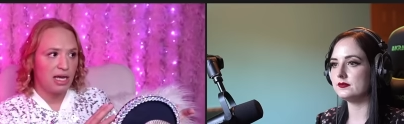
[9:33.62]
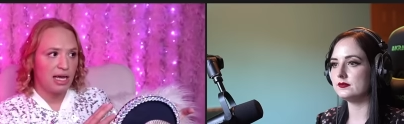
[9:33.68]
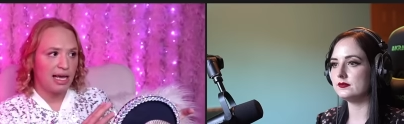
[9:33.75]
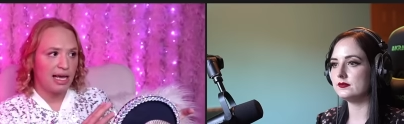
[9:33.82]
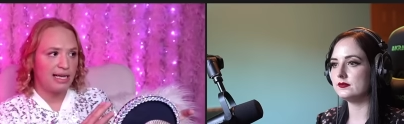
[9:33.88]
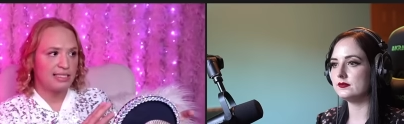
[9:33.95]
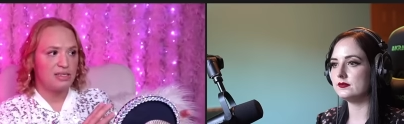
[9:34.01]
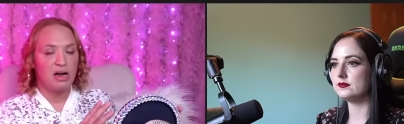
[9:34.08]

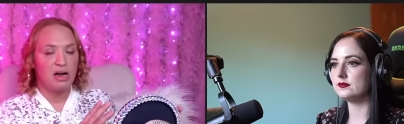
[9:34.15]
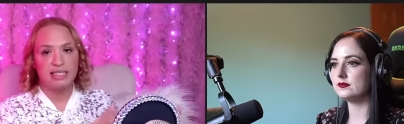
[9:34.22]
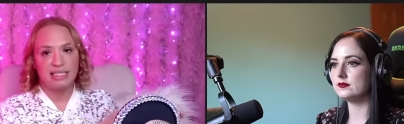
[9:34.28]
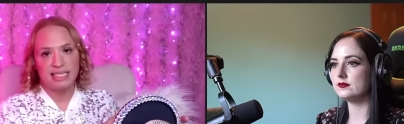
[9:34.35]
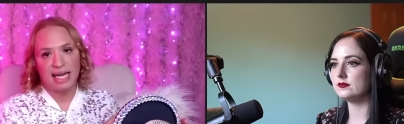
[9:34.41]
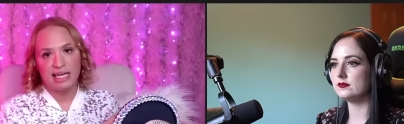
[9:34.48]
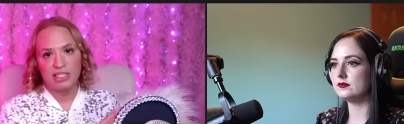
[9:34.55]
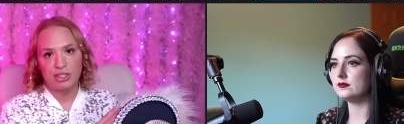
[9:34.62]
Speaker 1: is not
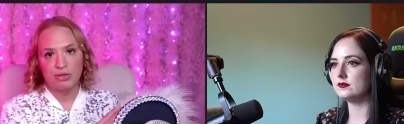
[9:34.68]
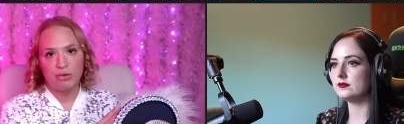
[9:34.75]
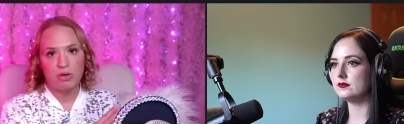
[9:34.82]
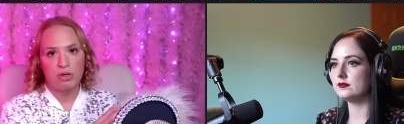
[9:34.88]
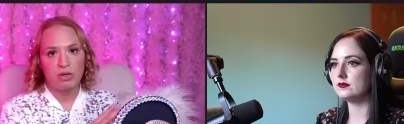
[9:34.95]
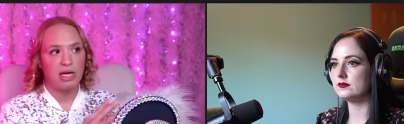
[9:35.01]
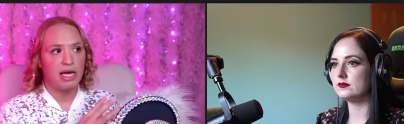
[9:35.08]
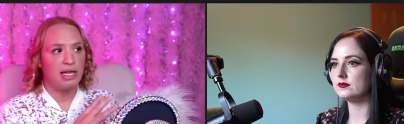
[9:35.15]

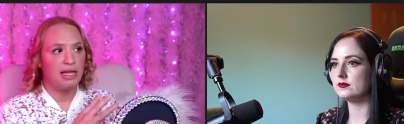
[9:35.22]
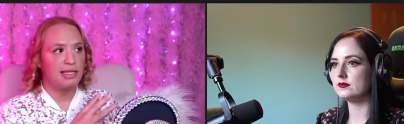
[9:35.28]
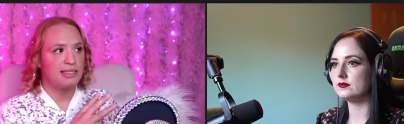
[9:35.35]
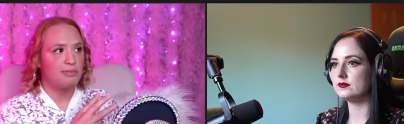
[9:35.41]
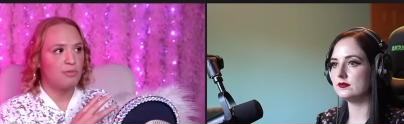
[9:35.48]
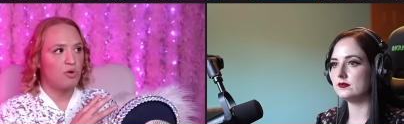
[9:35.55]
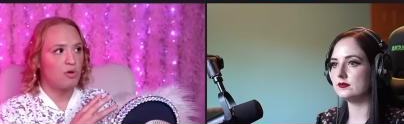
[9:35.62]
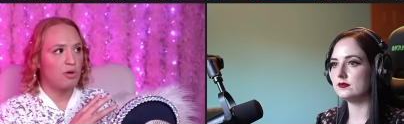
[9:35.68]
sexual and
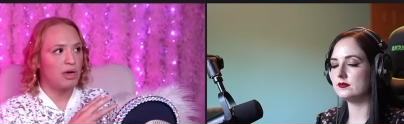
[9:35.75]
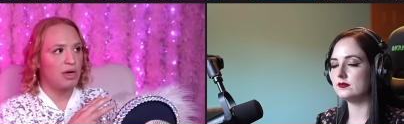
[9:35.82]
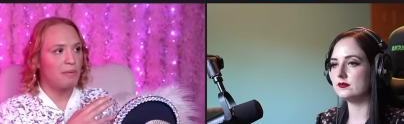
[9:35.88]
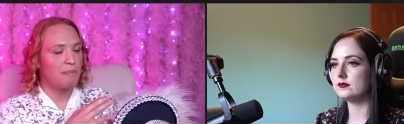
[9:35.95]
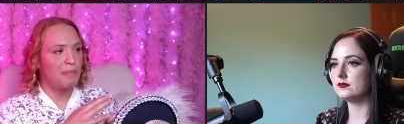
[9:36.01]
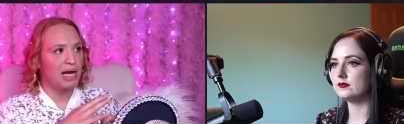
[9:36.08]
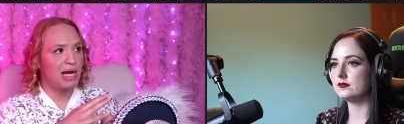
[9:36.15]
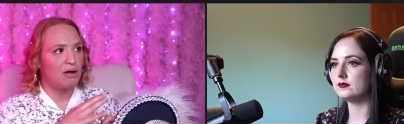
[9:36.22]
it's more
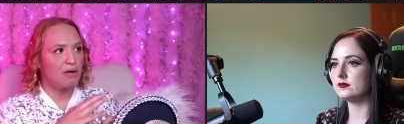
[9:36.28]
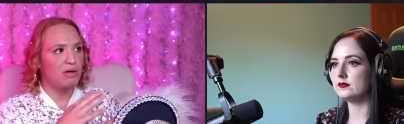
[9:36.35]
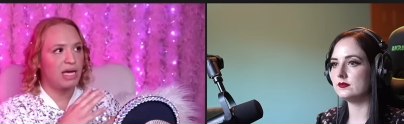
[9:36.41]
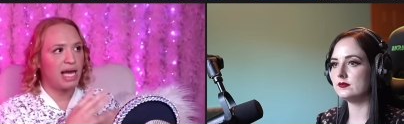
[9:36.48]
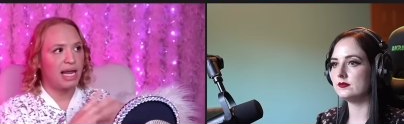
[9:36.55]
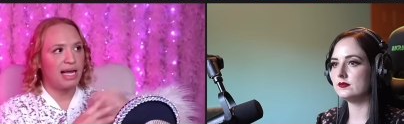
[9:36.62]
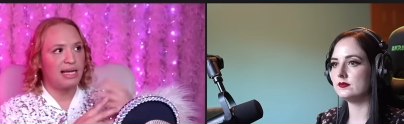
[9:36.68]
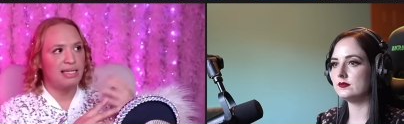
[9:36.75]
about
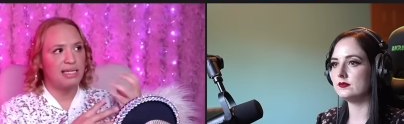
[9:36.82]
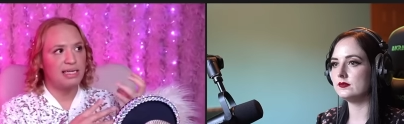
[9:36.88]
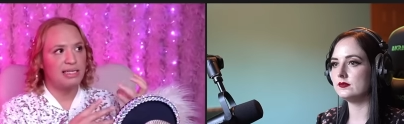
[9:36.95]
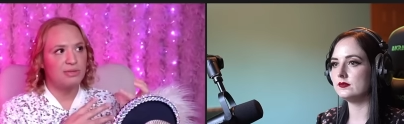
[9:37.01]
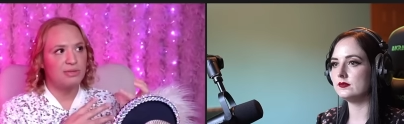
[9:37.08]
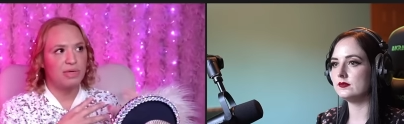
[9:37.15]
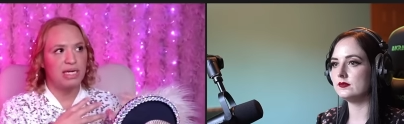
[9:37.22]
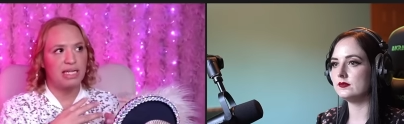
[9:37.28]
getting in
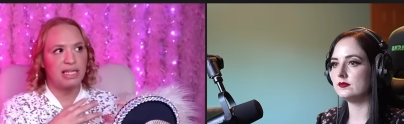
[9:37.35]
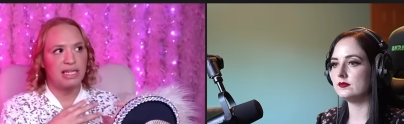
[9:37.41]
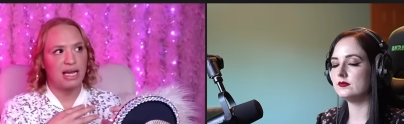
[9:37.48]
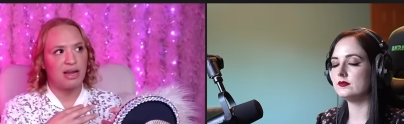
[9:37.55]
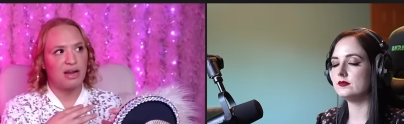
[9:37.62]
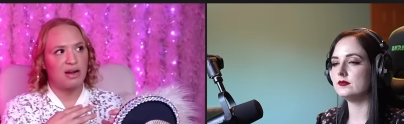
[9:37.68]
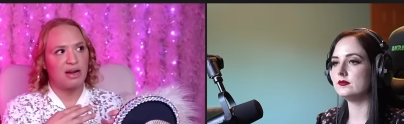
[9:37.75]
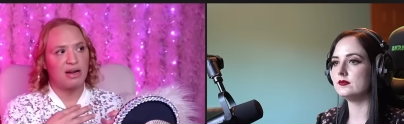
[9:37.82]
touch with
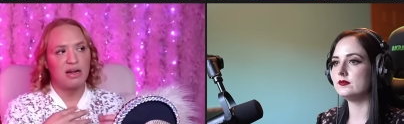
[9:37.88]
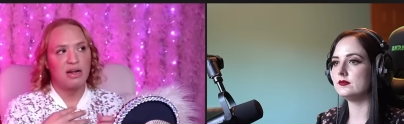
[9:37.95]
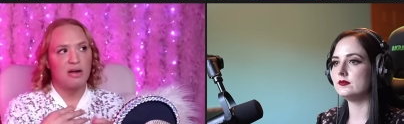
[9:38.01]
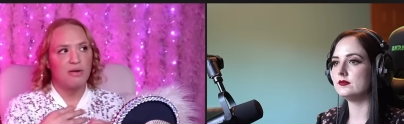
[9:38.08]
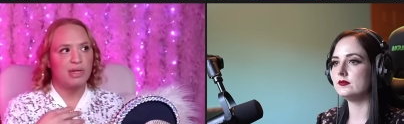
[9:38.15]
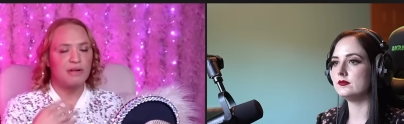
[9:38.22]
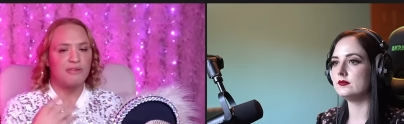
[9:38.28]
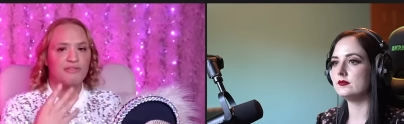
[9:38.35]
their
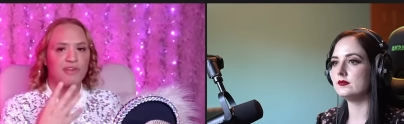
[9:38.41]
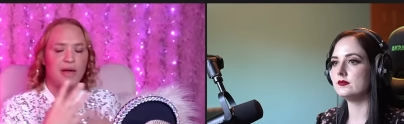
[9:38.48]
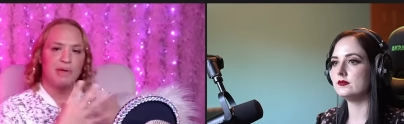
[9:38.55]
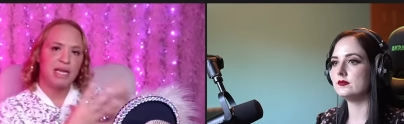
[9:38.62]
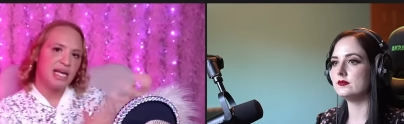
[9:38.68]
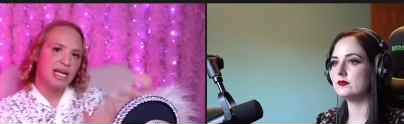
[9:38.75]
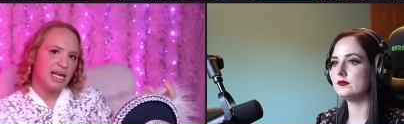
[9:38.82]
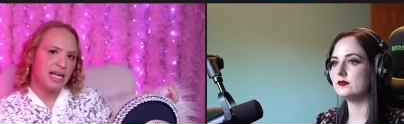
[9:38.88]
with their
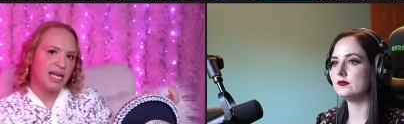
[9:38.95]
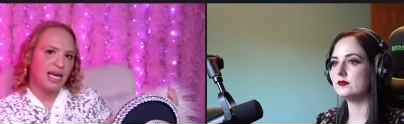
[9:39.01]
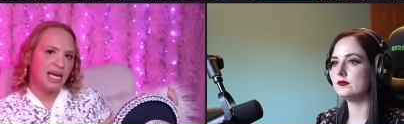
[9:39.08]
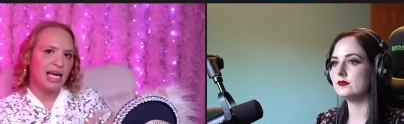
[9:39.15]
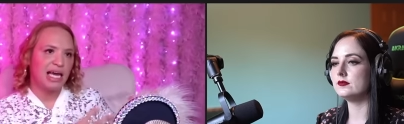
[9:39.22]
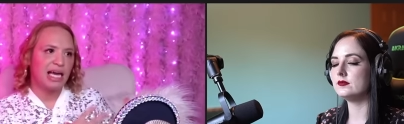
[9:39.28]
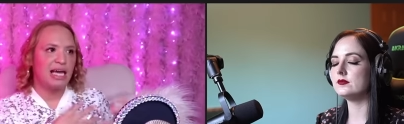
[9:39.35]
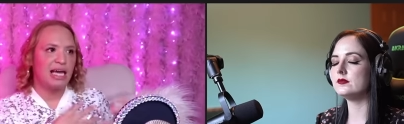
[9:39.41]

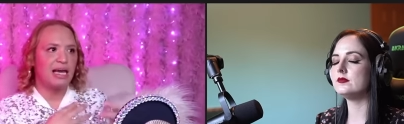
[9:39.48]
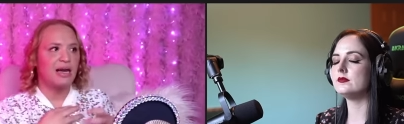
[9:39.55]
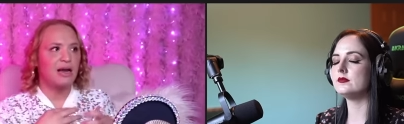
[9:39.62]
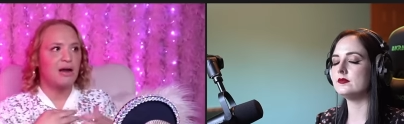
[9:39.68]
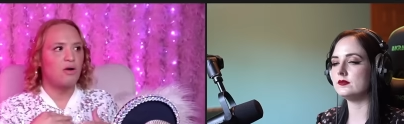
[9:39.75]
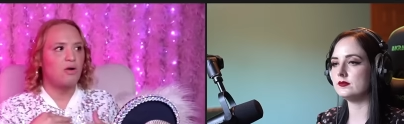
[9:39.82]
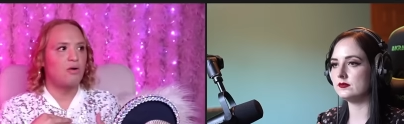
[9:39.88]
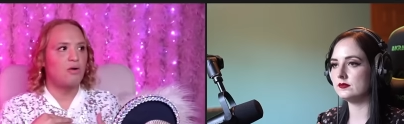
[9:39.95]
femininity
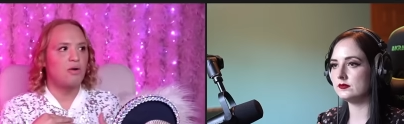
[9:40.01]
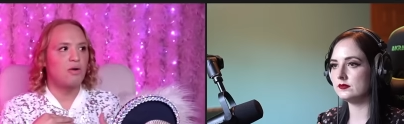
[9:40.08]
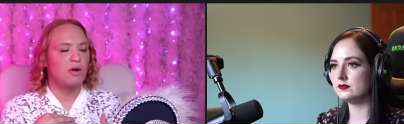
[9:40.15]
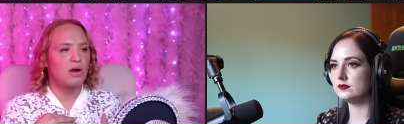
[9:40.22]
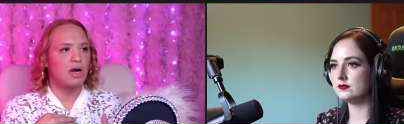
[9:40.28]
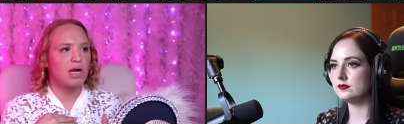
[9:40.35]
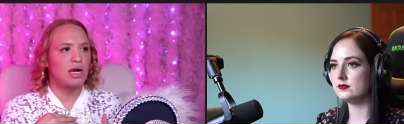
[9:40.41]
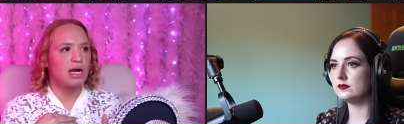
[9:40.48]
mm.
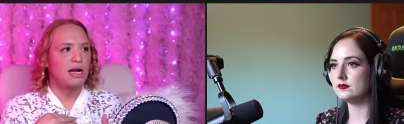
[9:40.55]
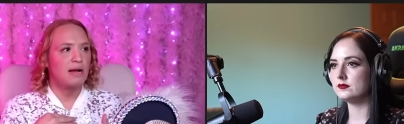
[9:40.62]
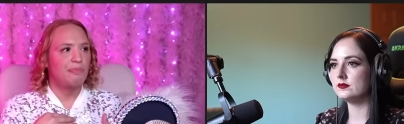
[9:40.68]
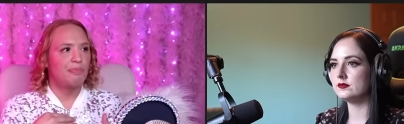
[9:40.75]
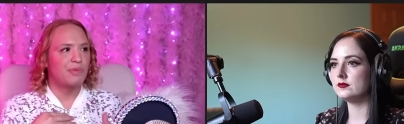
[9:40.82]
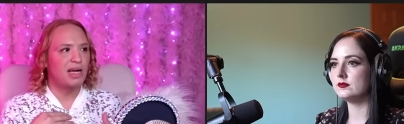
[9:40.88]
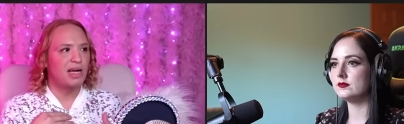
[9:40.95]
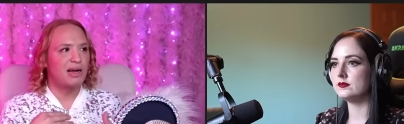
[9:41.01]
or
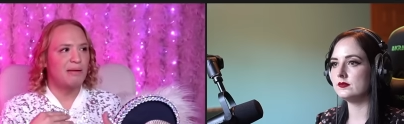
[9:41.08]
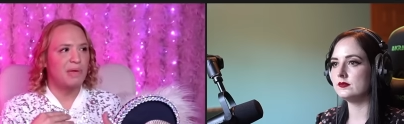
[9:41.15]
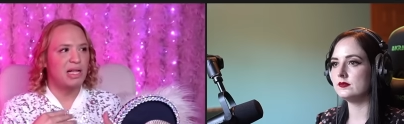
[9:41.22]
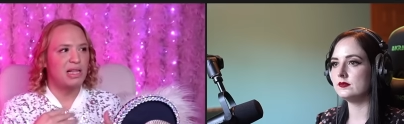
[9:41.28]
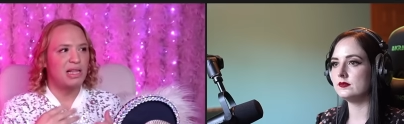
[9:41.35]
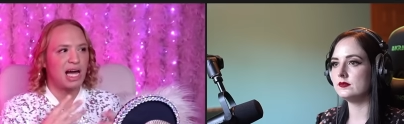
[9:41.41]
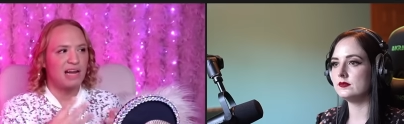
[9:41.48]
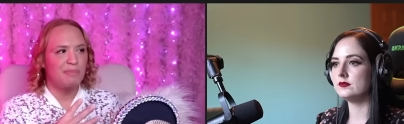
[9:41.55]
um, a
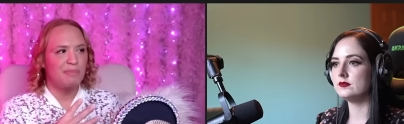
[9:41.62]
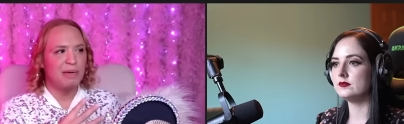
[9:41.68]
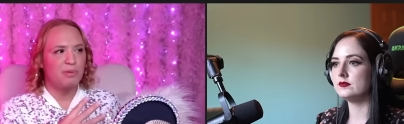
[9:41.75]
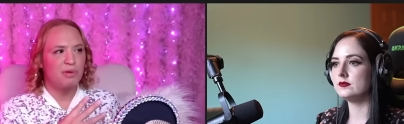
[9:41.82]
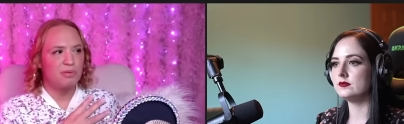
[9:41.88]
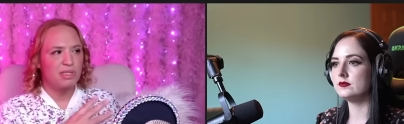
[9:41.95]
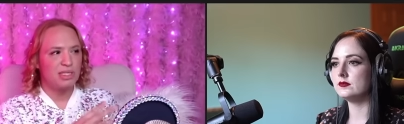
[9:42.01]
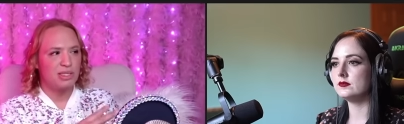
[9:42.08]
lot of
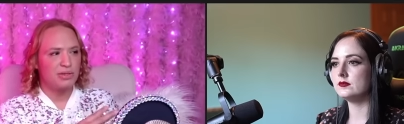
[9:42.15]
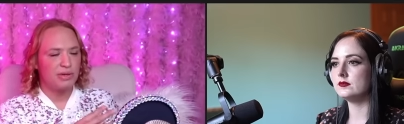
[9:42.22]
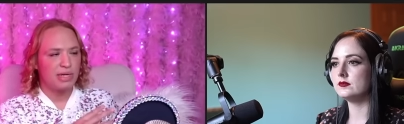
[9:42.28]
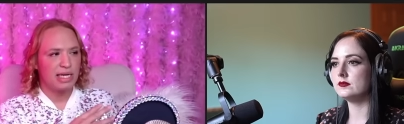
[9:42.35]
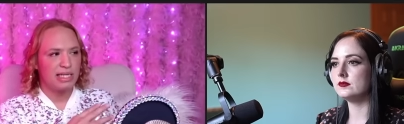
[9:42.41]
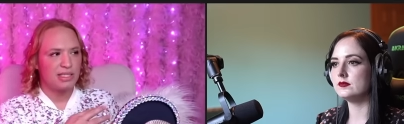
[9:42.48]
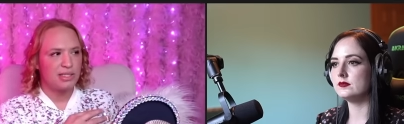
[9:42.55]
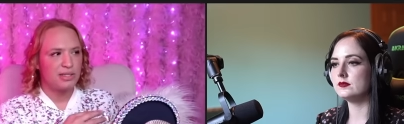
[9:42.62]
people would do
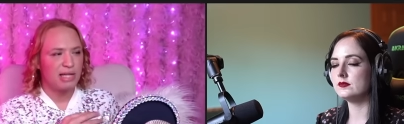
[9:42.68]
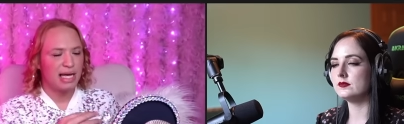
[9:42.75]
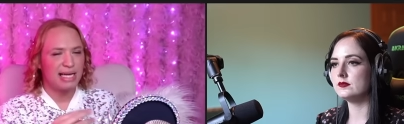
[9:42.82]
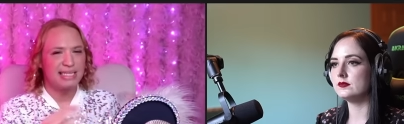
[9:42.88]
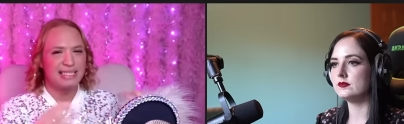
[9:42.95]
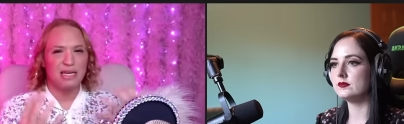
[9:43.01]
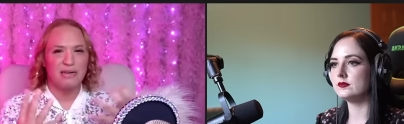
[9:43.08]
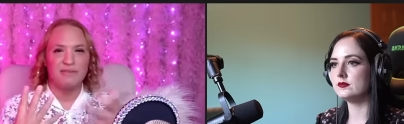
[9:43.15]
it to
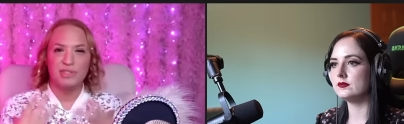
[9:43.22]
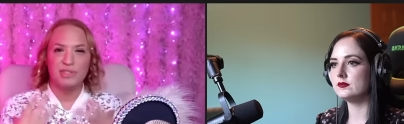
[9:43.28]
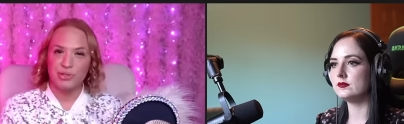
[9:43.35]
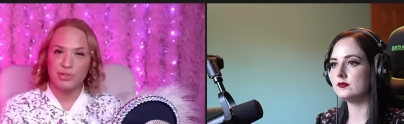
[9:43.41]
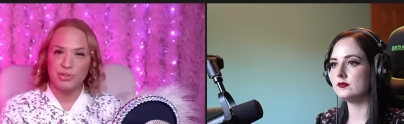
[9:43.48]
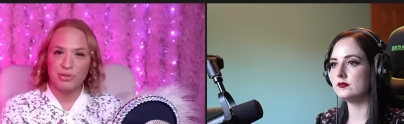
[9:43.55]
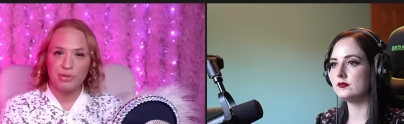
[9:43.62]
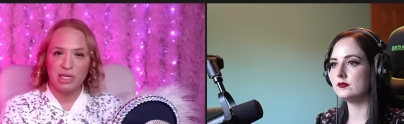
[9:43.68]
like
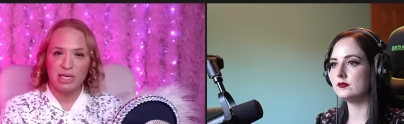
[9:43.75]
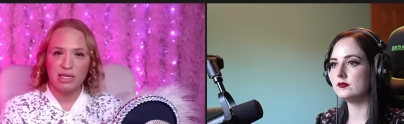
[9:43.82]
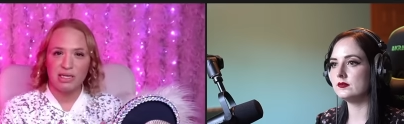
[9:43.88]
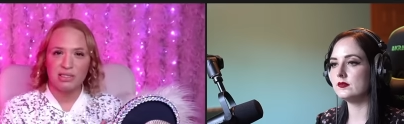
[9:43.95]
self-soothe.